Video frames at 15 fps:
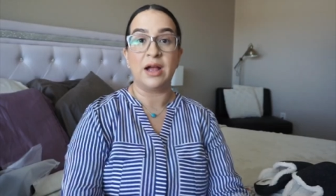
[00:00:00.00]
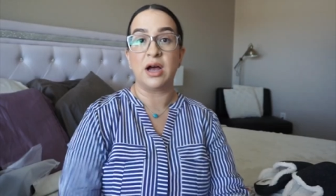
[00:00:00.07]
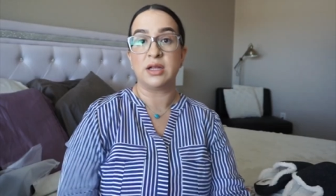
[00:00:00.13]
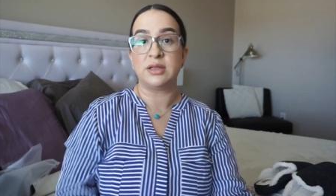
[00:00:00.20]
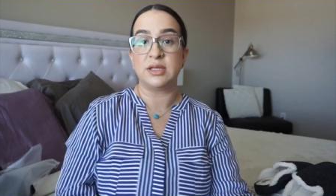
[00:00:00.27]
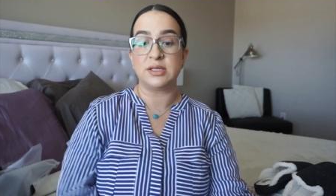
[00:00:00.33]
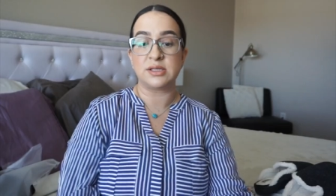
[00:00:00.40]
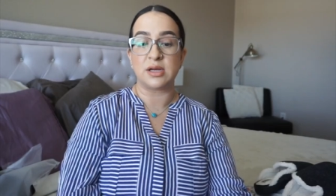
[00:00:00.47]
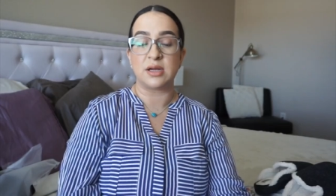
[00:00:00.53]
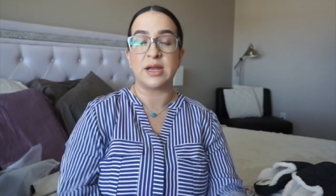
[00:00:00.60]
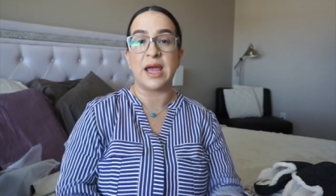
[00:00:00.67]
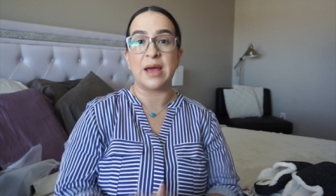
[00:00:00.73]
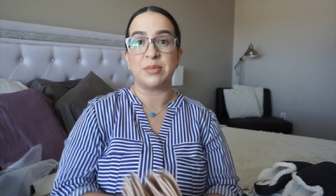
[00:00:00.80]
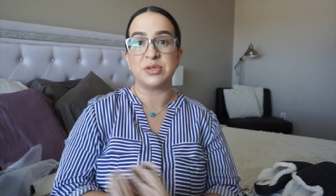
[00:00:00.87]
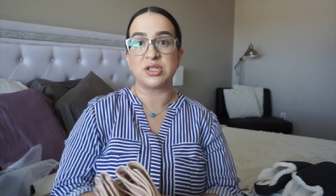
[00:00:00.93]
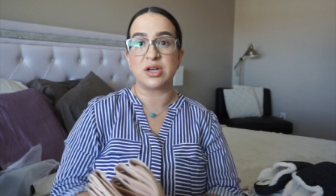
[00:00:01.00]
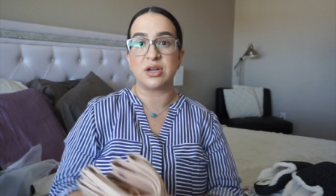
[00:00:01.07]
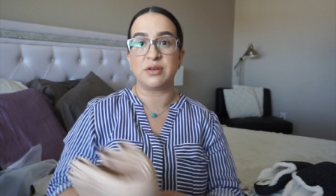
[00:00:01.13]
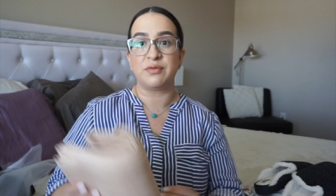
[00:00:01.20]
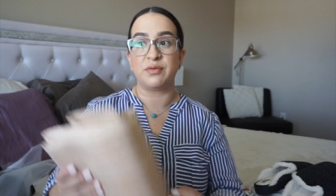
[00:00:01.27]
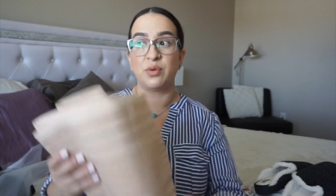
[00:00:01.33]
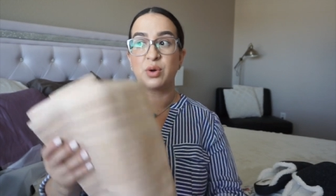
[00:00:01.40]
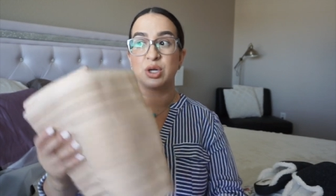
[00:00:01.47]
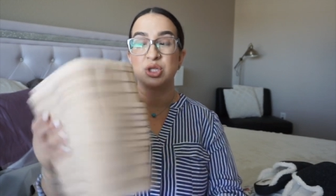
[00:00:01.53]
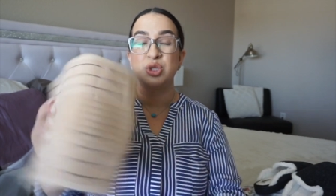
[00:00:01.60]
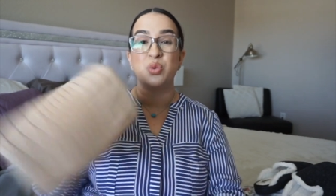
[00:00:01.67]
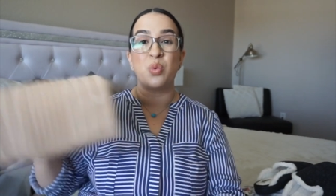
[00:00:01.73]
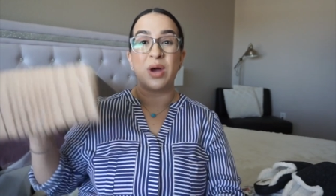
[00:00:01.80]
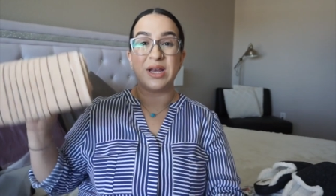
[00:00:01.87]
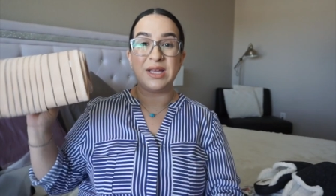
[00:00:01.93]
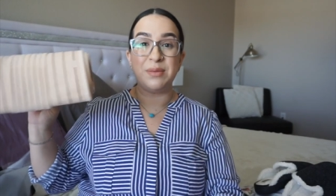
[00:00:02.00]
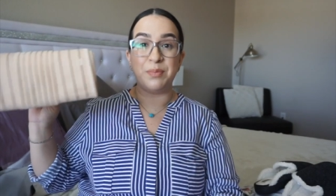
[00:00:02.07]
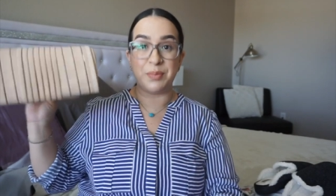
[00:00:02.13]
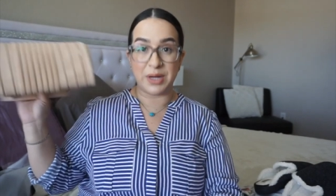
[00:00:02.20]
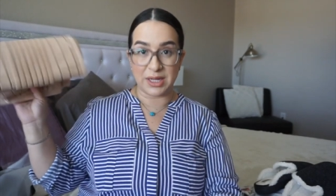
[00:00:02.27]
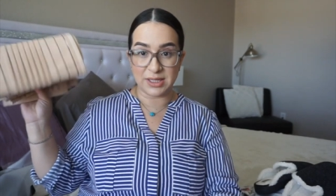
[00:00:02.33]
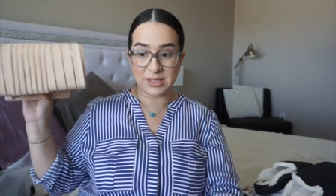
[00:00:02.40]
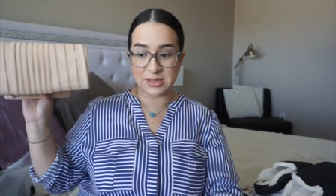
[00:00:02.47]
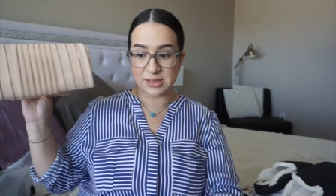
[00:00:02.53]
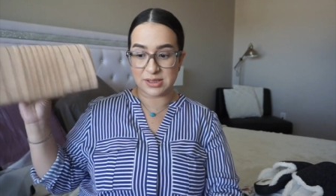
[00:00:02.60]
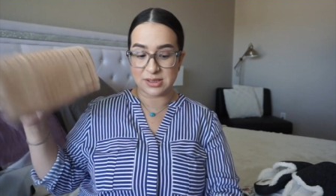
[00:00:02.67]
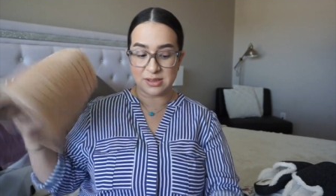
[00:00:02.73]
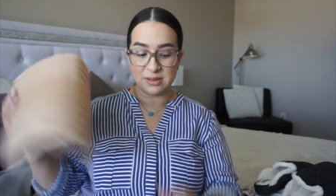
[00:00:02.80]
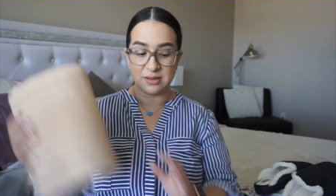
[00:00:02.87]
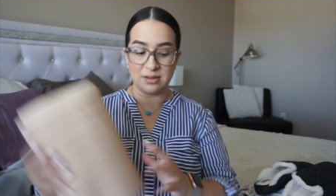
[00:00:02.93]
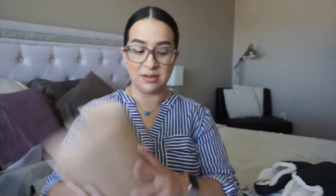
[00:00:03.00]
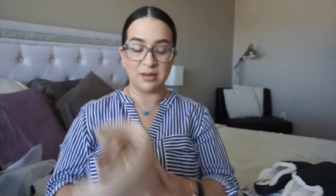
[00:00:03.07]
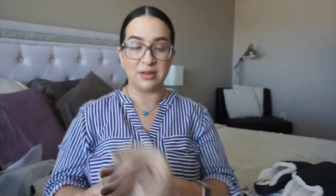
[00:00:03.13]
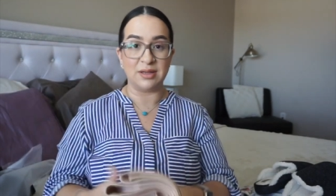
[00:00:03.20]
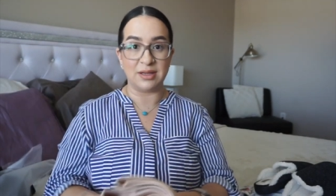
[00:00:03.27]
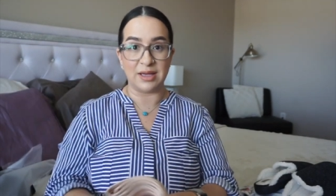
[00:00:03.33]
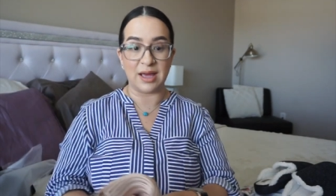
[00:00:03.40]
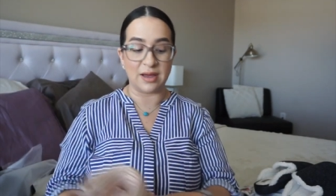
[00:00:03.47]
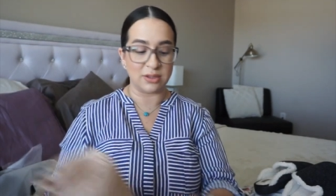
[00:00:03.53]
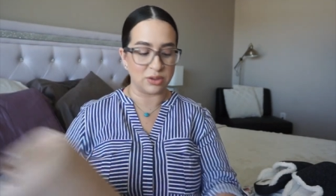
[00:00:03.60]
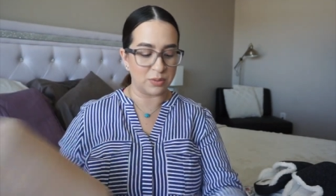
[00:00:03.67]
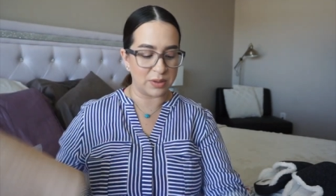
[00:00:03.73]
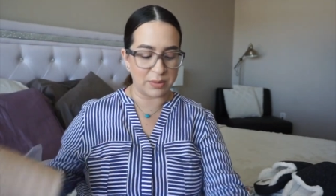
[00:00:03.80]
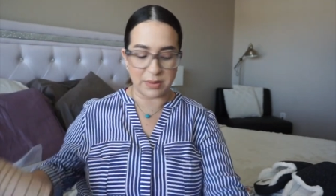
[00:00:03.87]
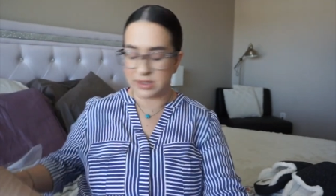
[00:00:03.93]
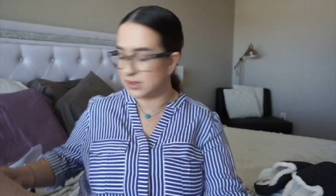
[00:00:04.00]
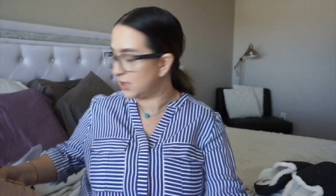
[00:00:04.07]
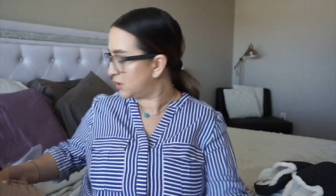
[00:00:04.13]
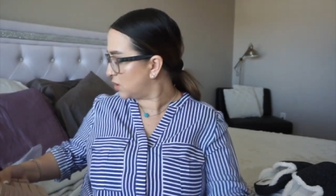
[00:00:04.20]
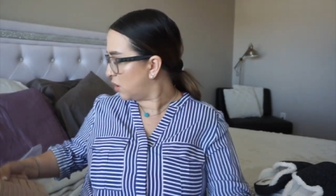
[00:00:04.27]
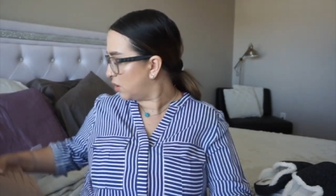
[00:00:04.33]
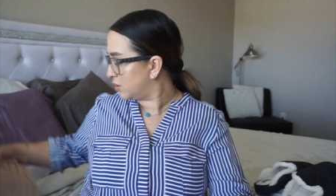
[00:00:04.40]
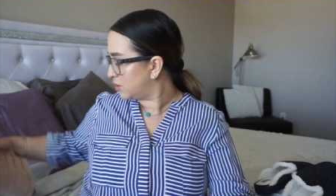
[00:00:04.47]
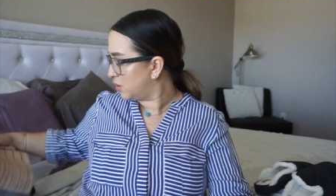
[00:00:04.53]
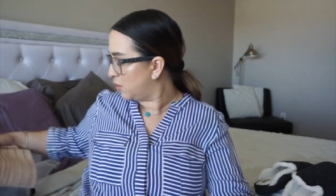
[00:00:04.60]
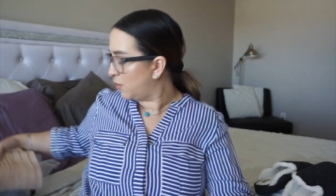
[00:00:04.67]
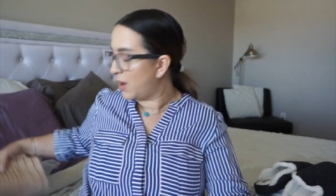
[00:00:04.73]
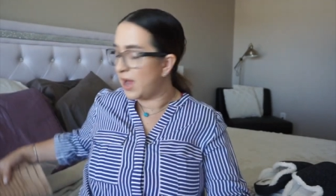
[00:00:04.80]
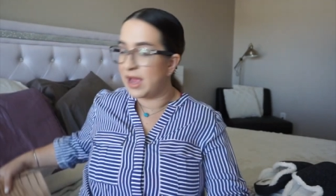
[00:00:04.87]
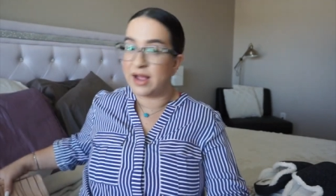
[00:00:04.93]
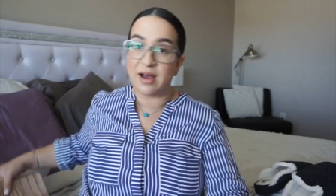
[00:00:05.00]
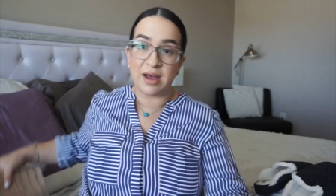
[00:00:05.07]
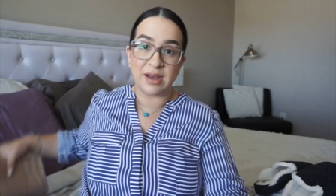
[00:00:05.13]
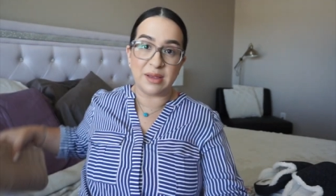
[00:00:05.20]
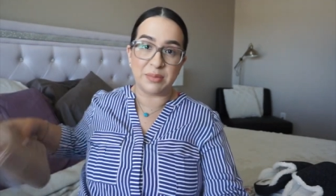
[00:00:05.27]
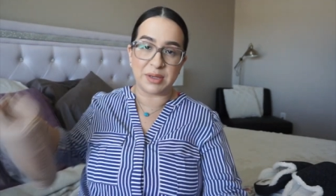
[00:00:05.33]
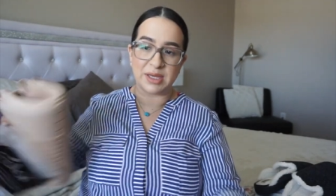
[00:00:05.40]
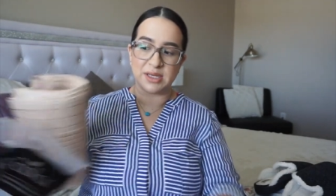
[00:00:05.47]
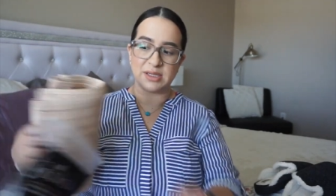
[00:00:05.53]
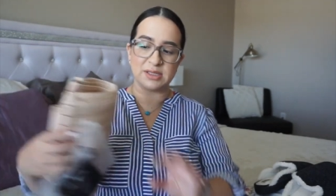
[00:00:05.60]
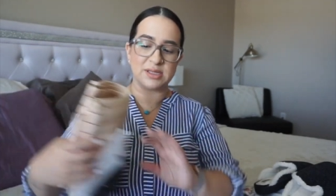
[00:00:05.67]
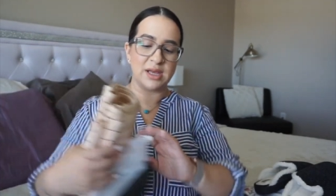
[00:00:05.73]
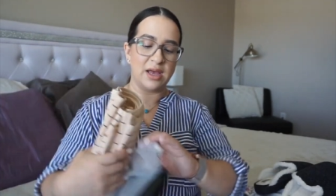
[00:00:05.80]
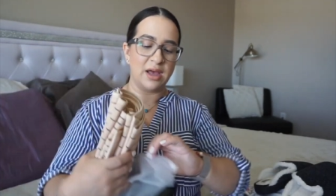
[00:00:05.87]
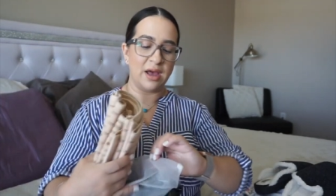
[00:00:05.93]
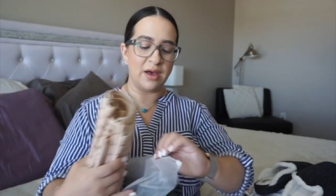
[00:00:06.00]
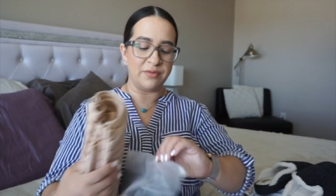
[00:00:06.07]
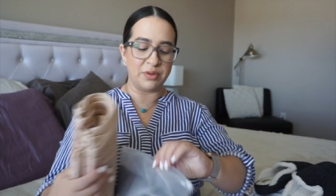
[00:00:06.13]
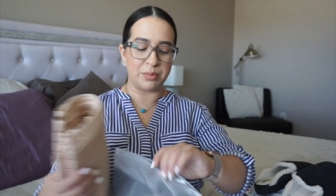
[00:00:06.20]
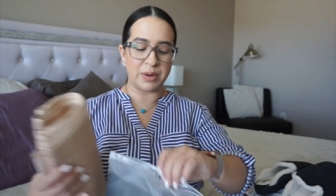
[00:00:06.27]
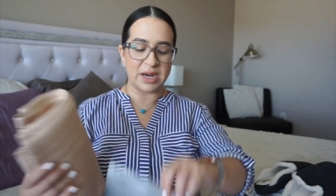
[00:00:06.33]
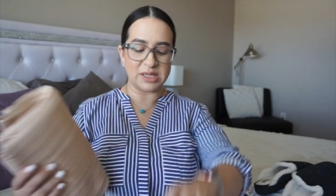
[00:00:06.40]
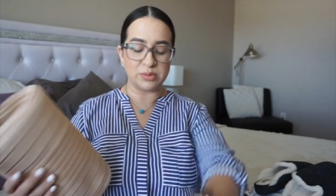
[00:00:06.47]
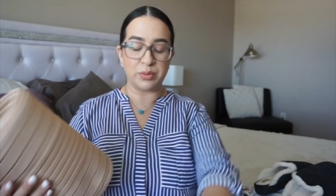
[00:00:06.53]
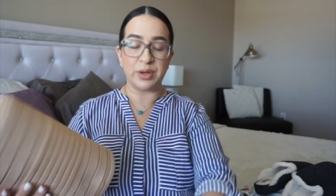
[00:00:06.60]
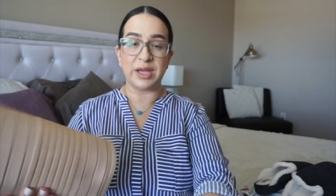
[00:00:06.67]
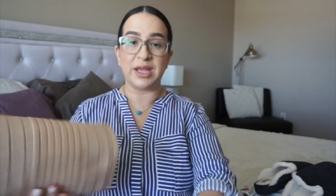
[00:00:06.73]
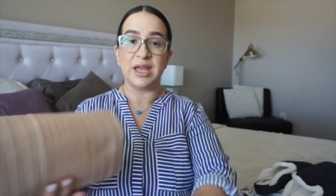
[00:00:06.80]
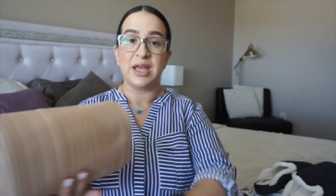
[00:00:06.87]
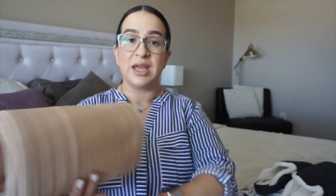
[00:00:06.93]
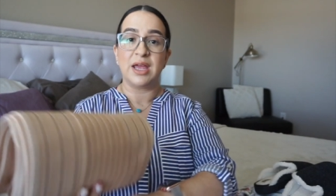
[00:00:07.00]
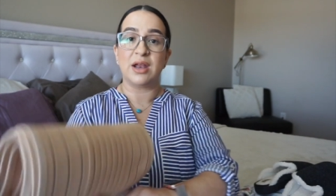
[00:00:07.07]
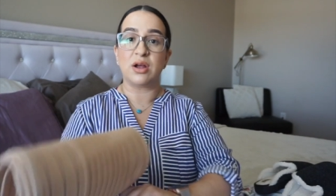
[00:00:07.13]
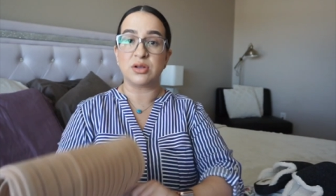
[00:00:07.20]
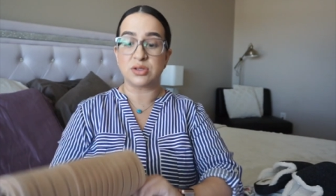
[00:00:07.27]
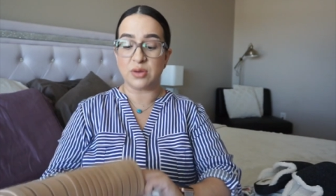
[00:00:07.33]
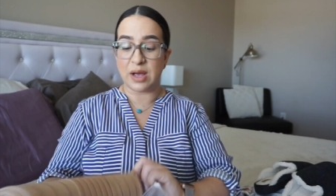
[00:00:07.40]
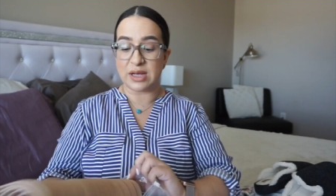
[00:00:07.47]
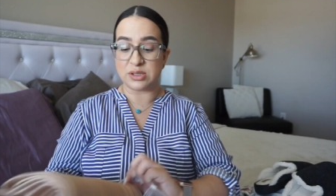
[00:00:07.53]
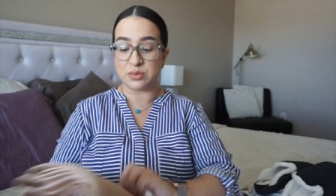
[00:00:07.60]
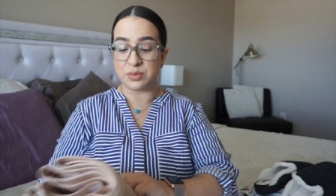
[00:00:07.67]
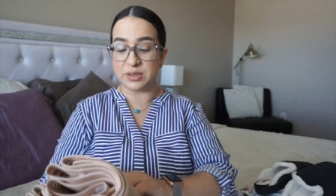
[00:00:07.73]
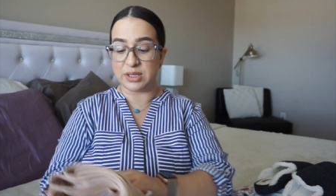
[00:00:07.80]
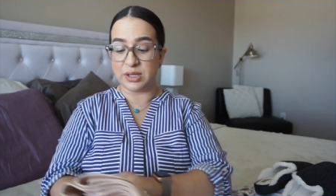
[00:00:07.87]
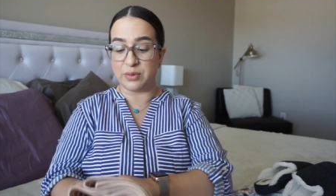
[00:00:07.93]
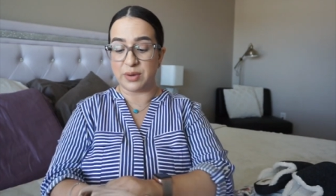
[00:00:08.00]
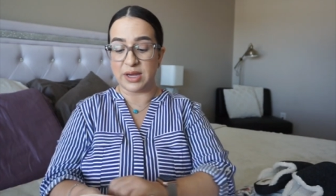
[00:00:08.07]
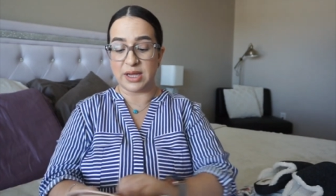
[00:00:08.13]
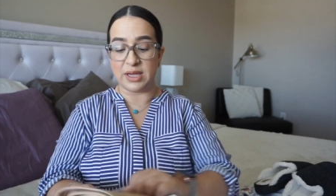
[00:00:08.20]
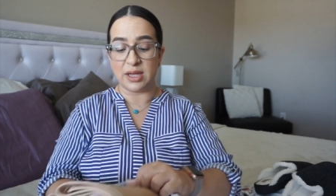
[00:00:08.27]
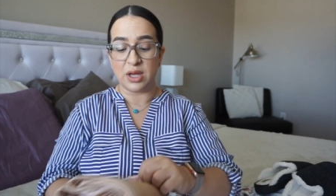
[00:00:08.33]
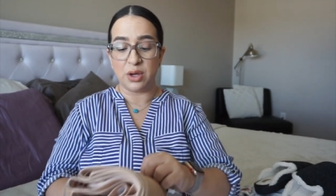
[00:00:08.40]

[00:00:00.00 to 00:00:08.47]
I got this on Amazon for 20 bucks yeah 20 bucks that's also why I got it because of the price point it also has really great